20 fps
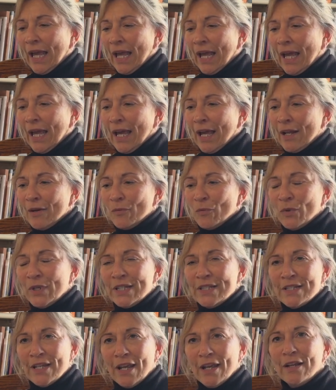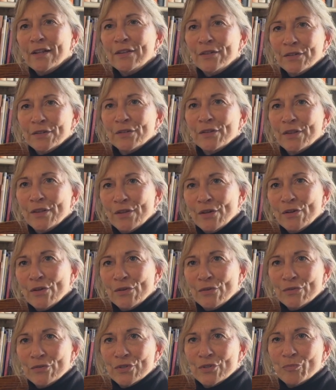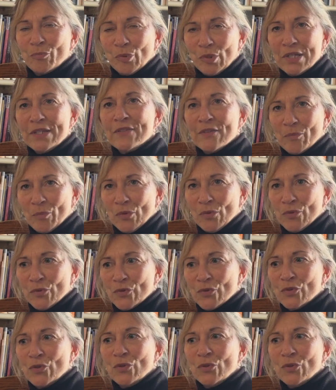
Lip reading: And we tailored those principles